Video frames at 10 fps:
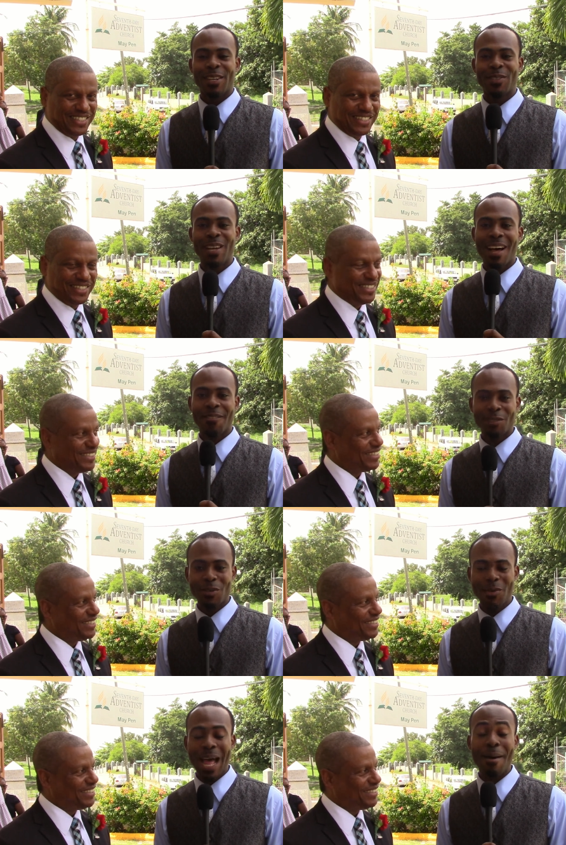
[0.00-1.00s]
Speaker 1: Good
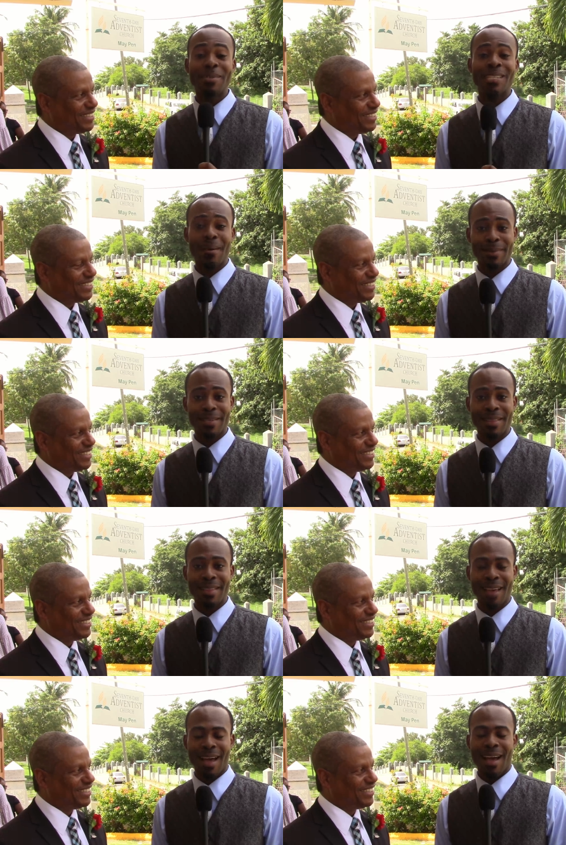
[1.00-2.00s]
afternoon. Happy Sabbath.
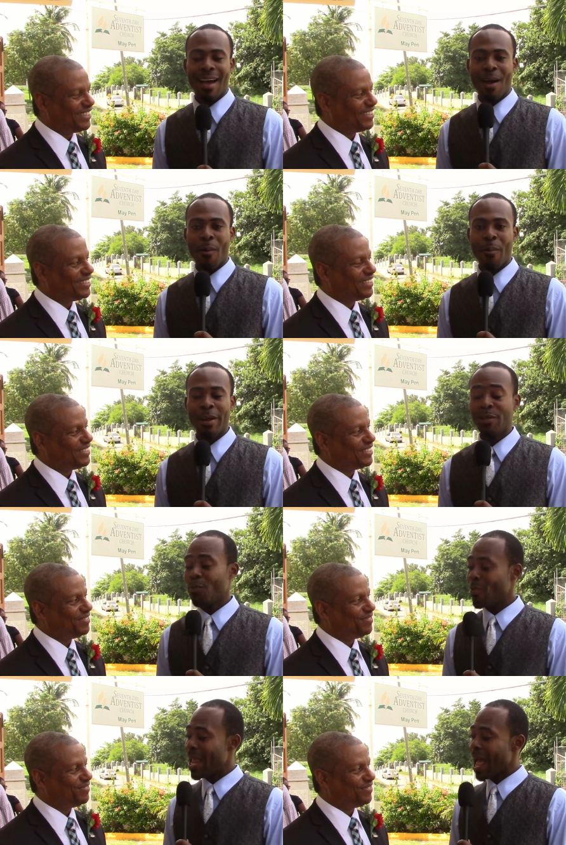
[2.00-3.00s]
Well,
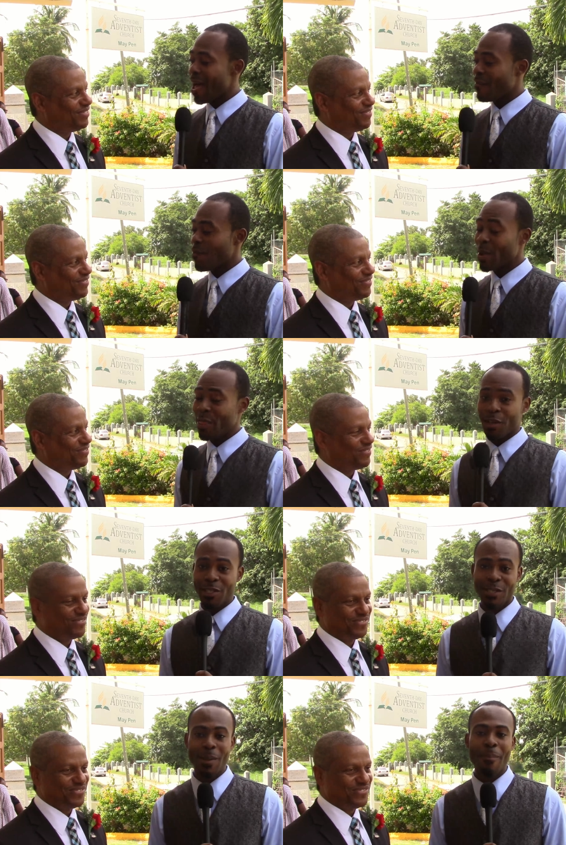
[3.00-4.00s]
we have with
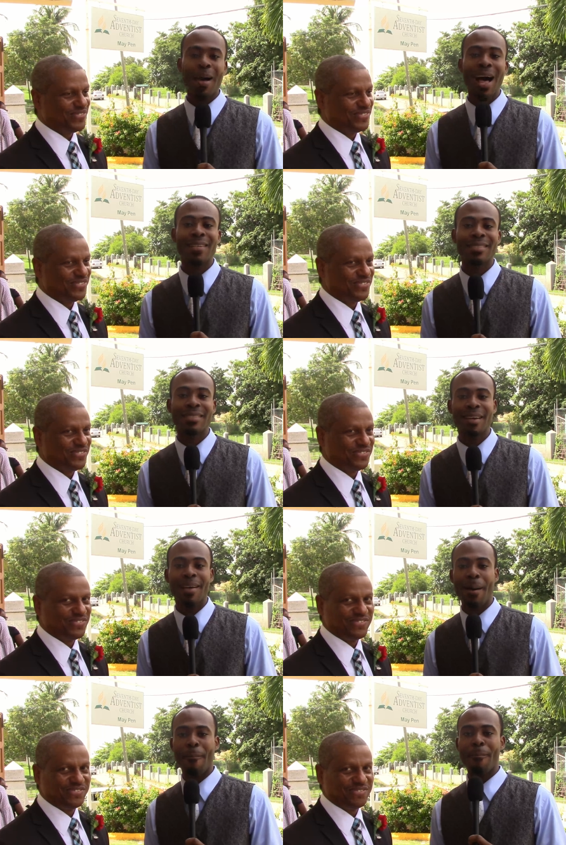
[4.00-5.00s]
us
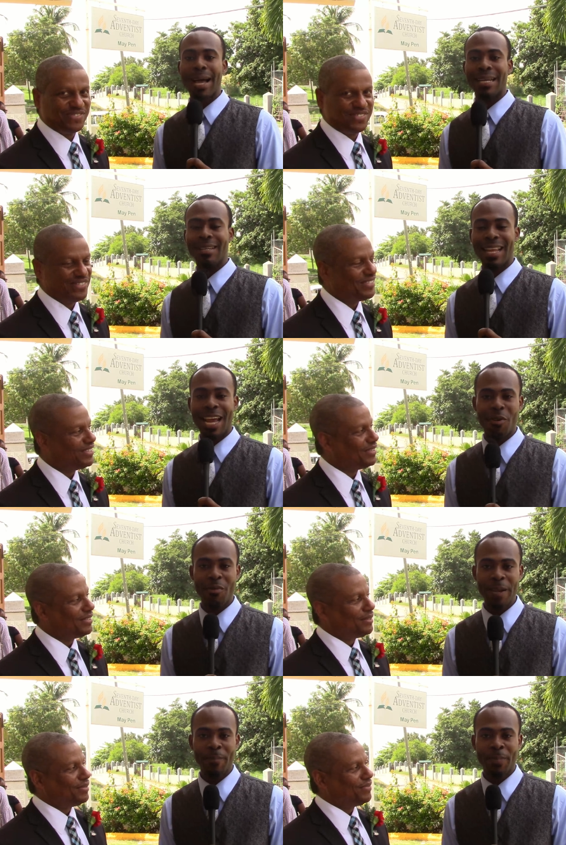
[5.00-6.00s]
Pastor Michael
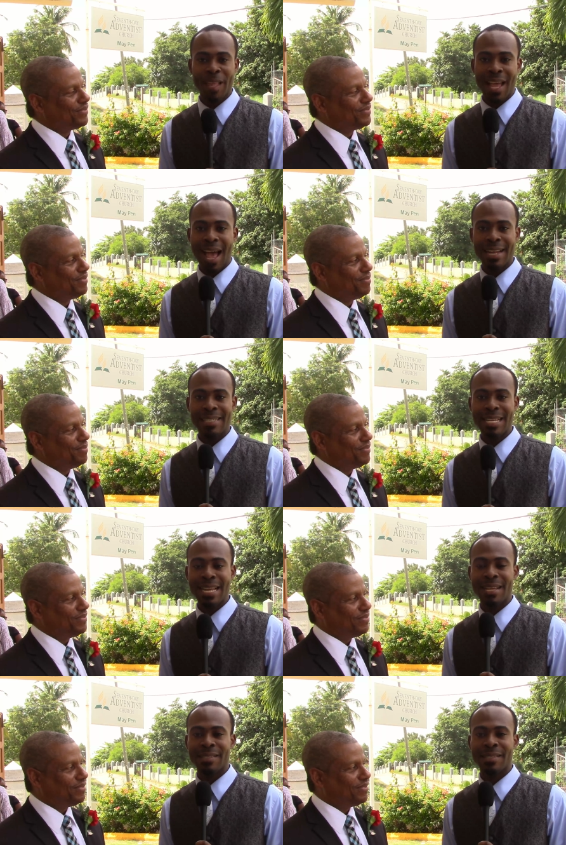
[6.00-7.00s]
Henry, and
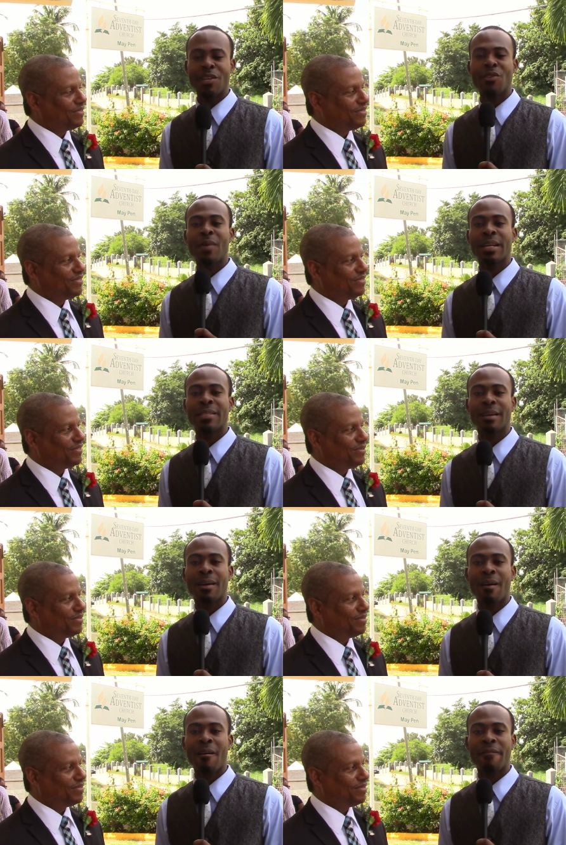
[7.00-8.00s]
he is the
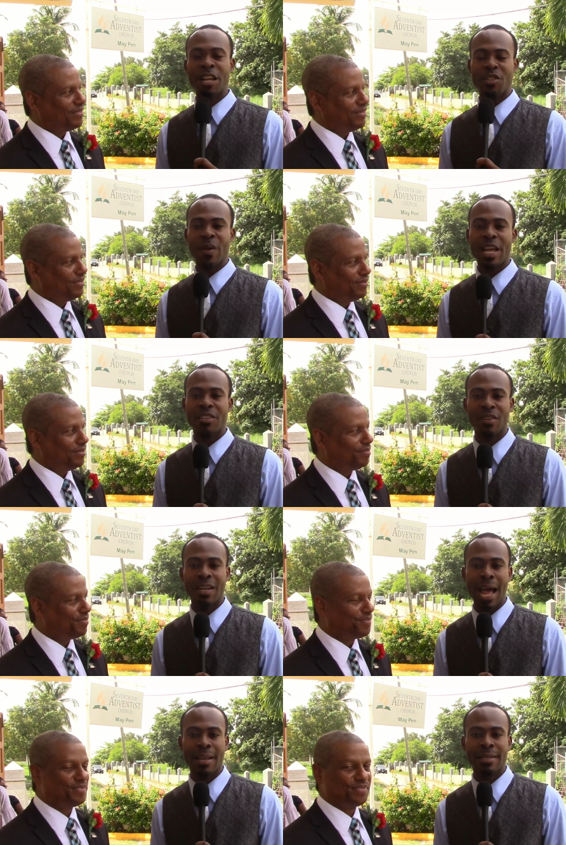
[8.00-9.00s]
Director of Education
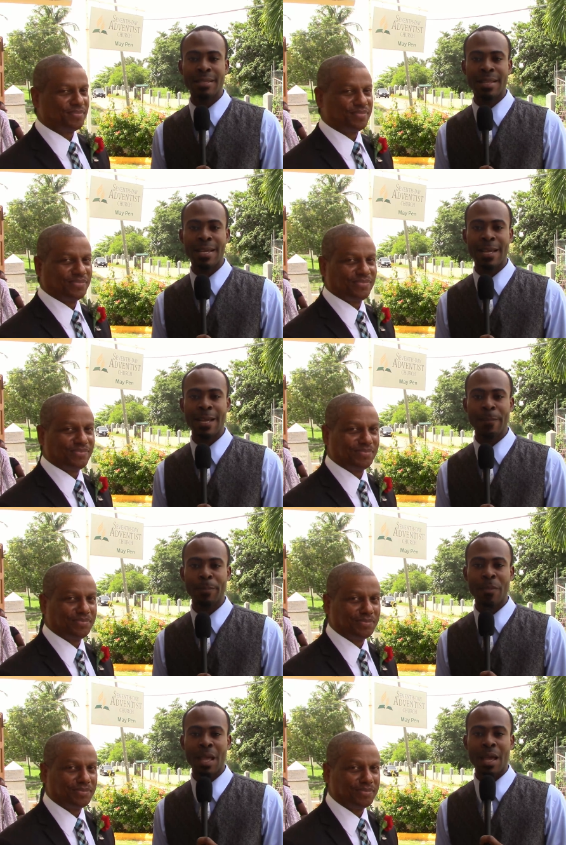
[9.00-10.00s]
at the
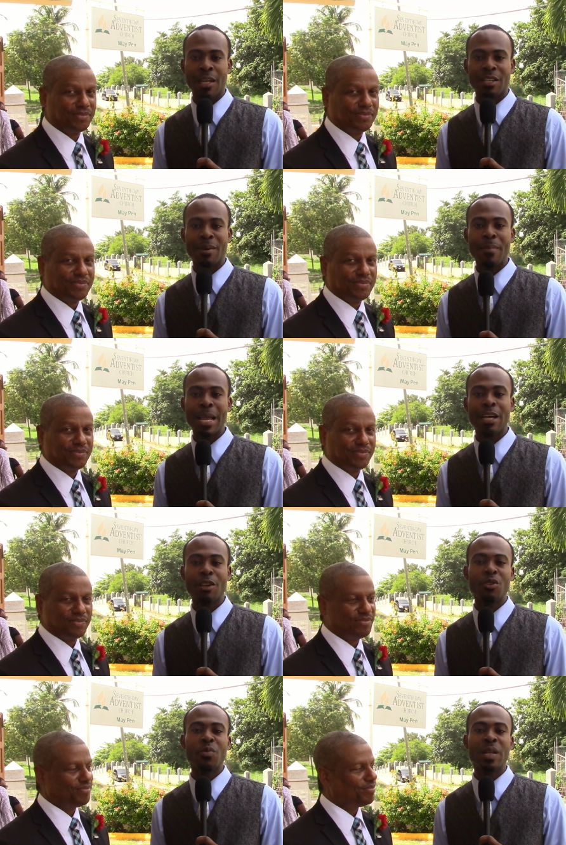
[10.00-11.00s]
Jamaica
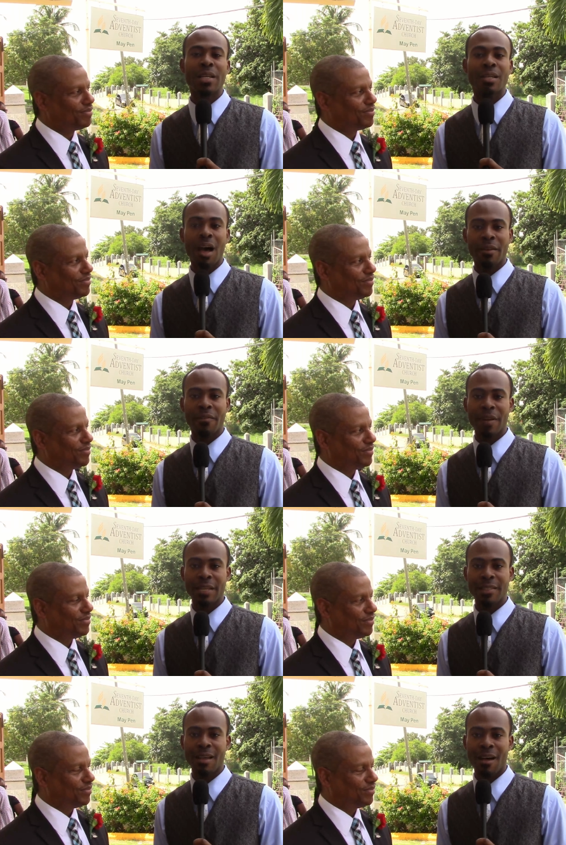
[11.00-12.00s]
Union
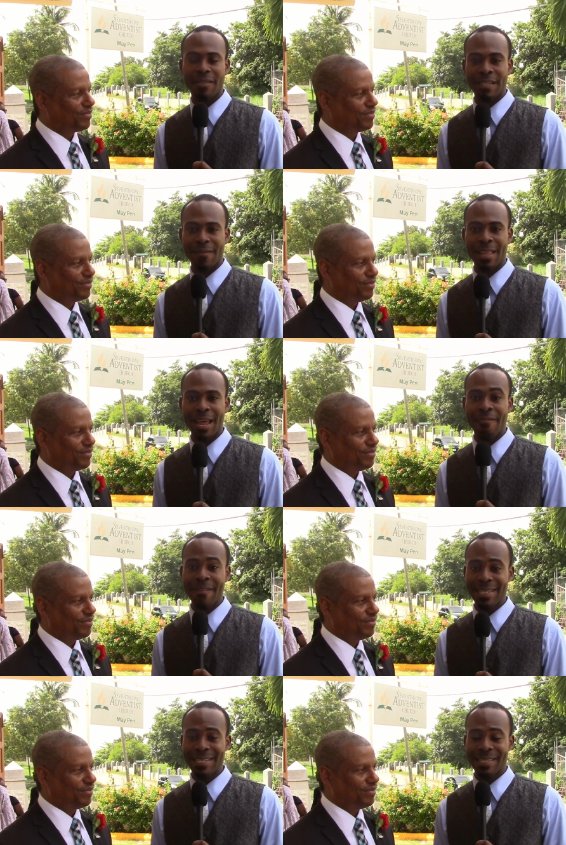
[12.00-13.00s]
Conference of Seventh day
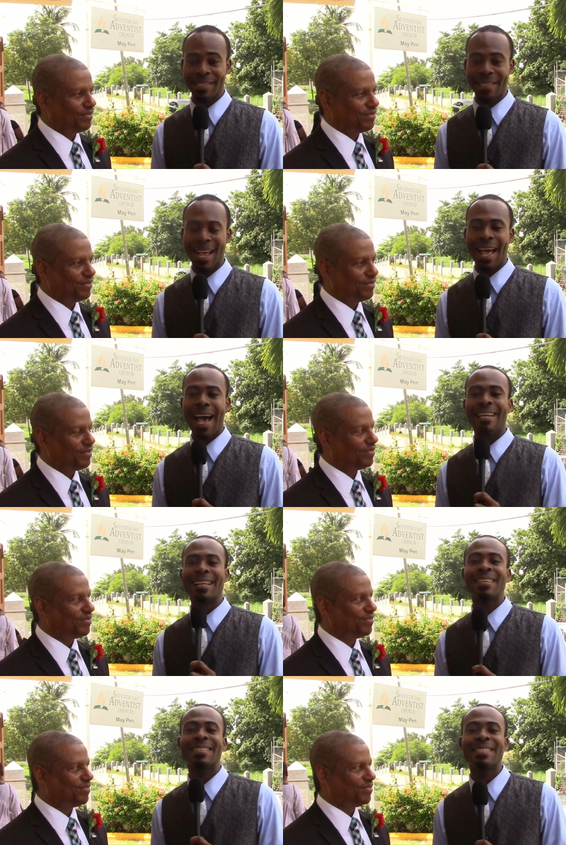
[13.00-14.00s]
Adventists. And
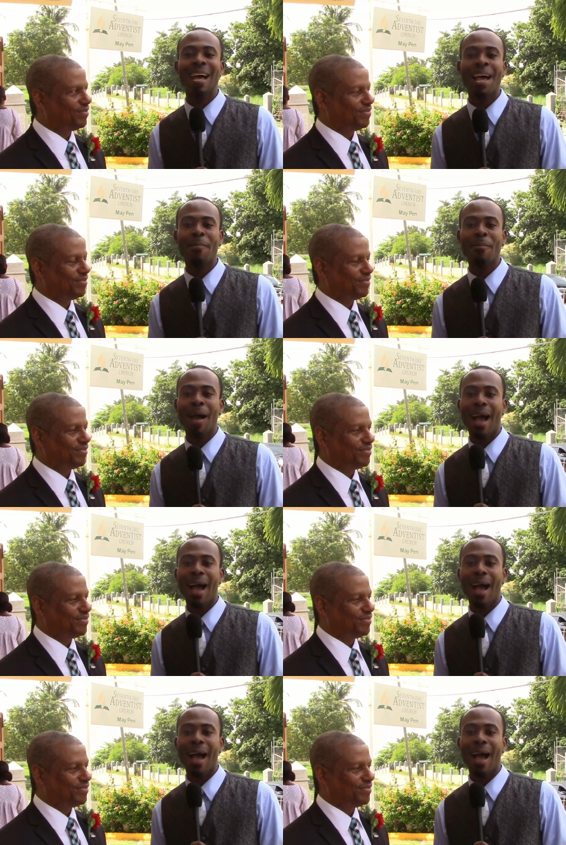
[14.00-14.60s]
at this time,